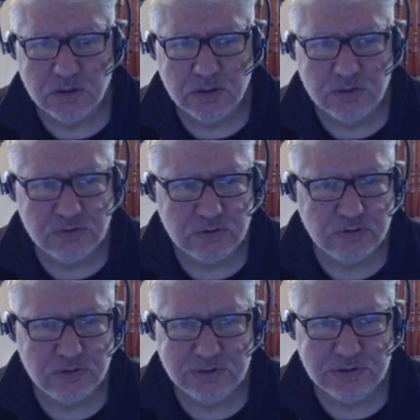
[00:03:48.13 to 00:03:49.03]
So
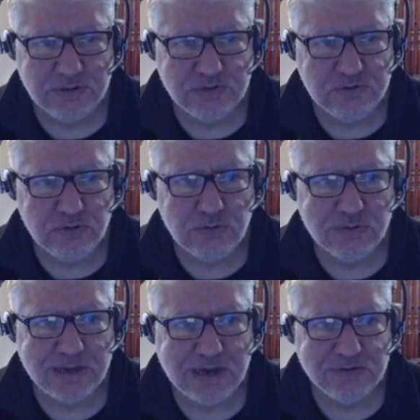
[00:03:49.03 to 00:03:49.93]
currently there's no
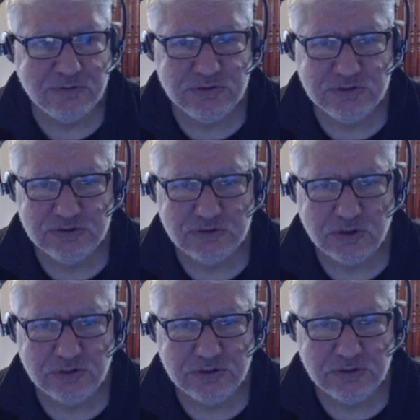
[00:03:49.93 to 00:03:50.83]
Lazarus
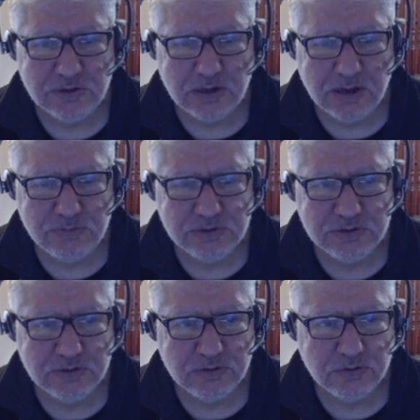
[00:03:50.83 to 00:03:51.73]
installed here. I'm just
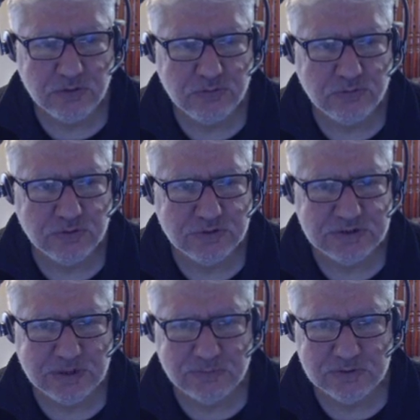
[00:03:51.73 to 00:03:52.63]
going to go through all the
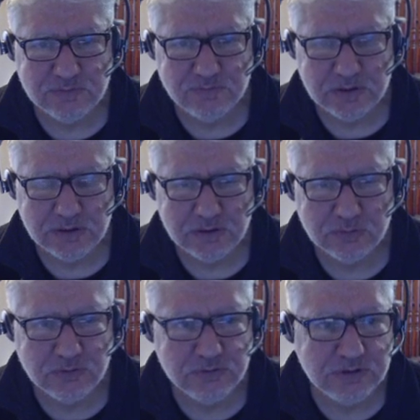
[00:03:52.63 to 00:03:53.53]
steps of
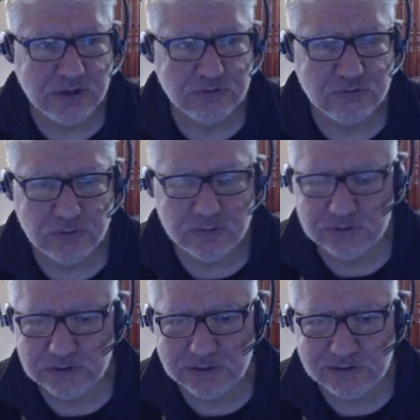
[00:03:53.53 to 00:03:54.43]
going to the actual
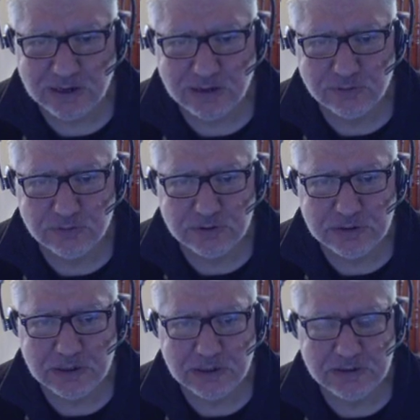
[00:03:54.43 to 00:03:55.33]
website, downloading
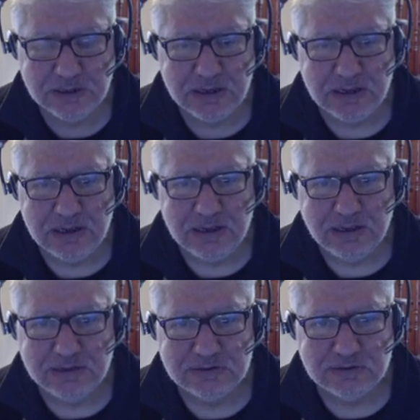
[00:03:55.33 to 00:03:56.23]
it,
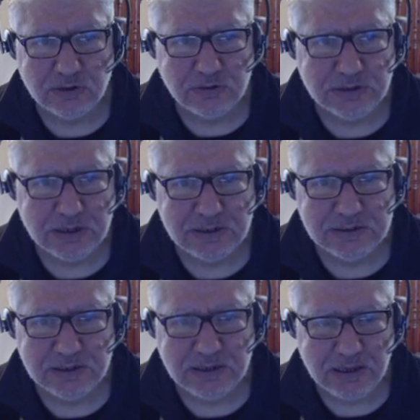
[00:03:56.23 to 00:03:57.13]
installing it,
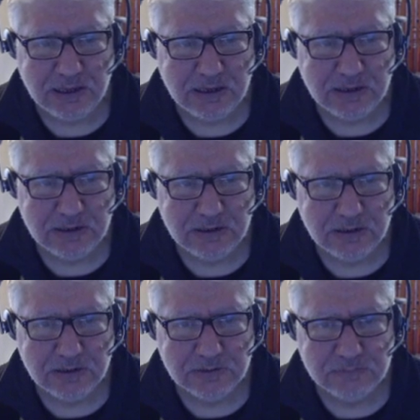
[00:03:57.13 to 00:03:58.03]

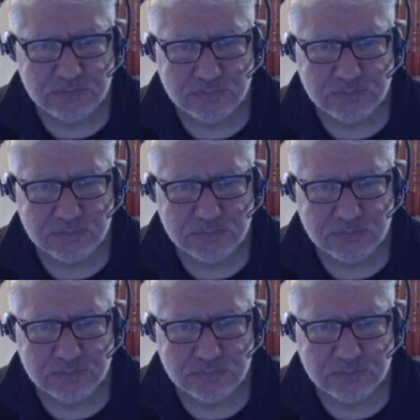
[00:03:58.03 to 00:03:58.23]
and